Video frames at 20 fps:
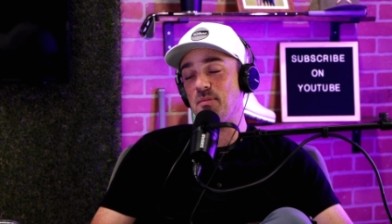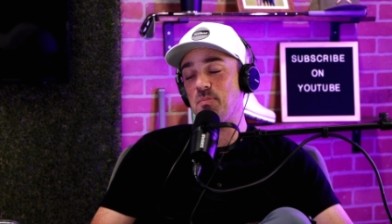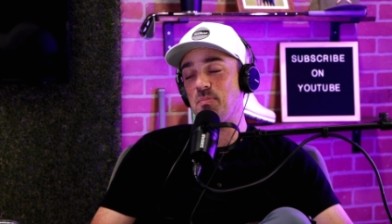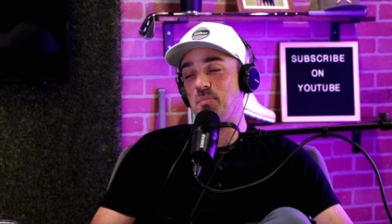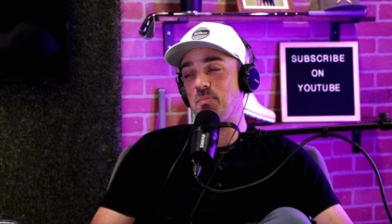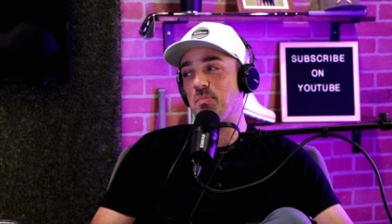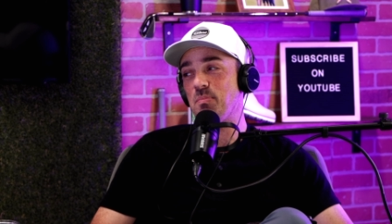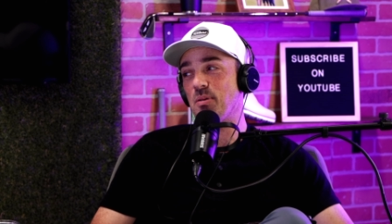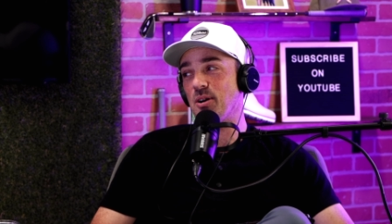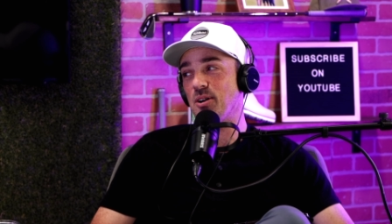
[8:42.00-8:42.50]

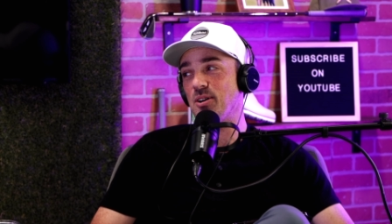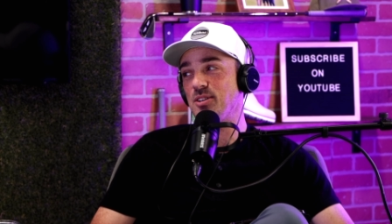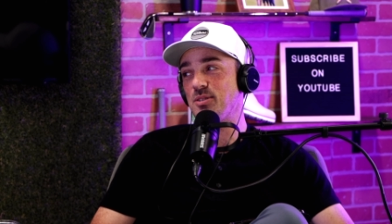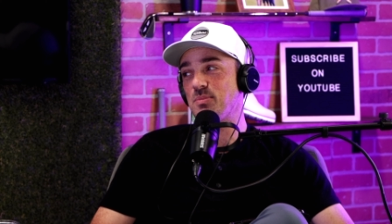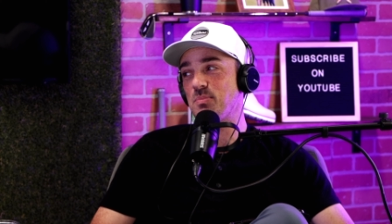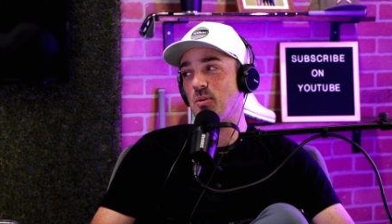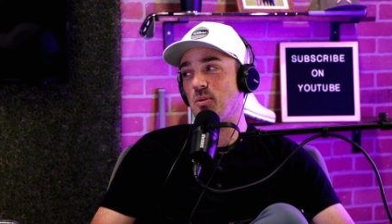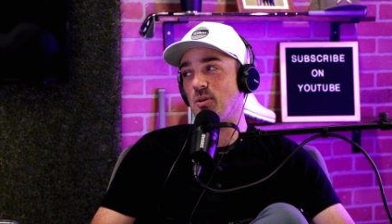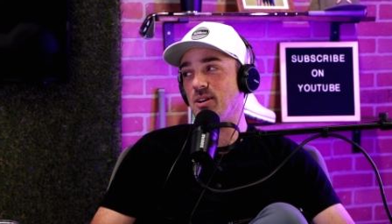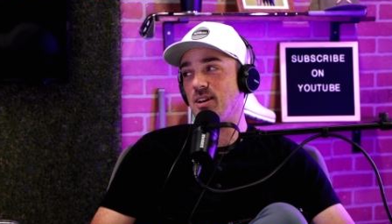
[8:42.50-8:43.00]
birdies
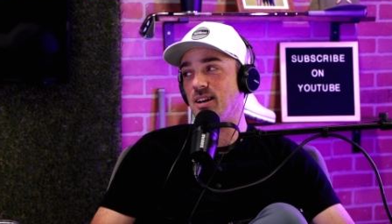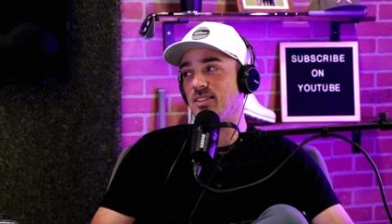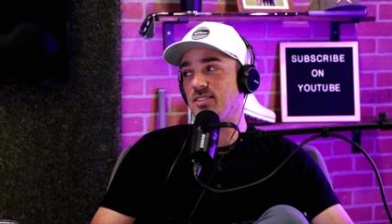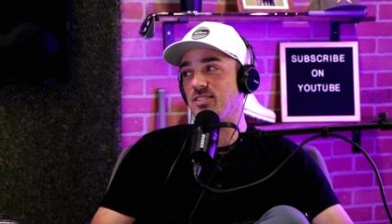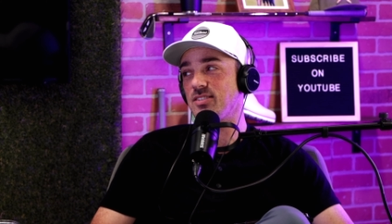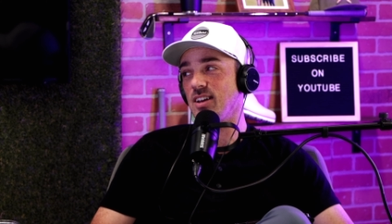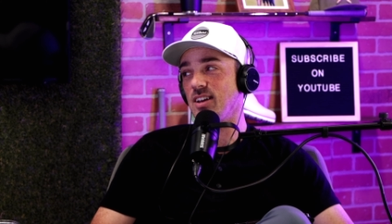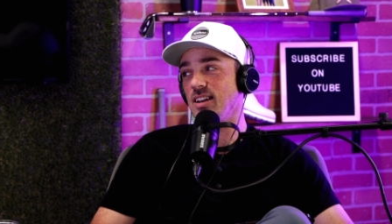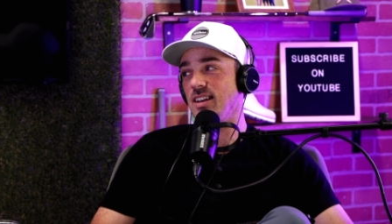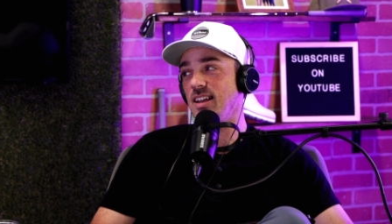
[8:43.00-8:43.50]
courted on
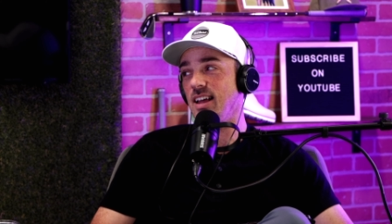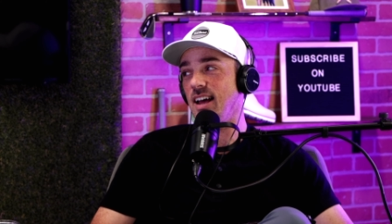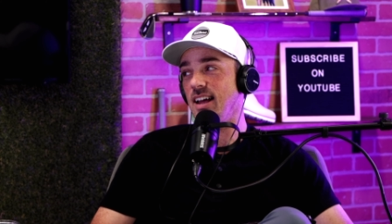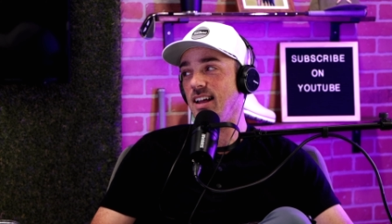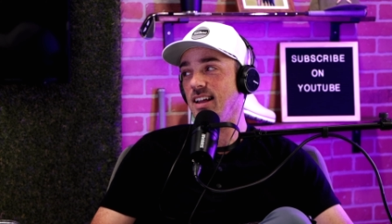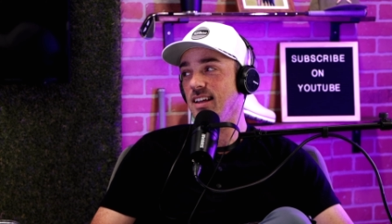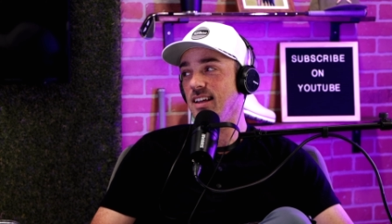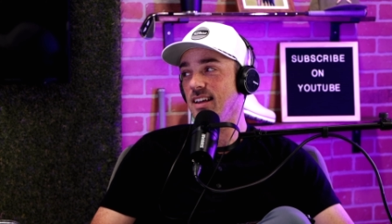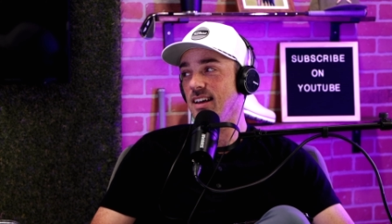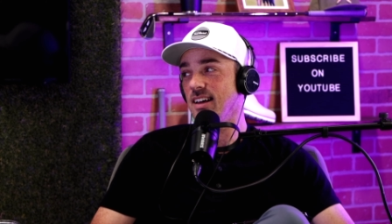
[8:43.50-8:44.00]
Sunday.
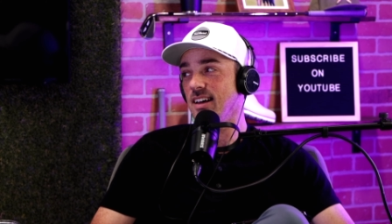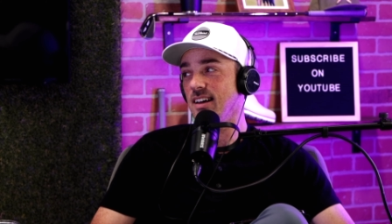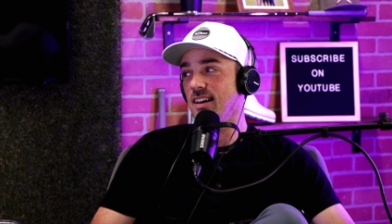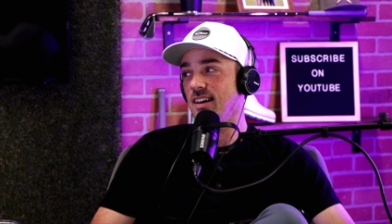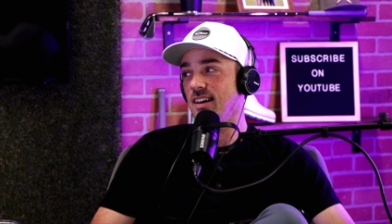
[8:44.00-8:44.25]
But I feel like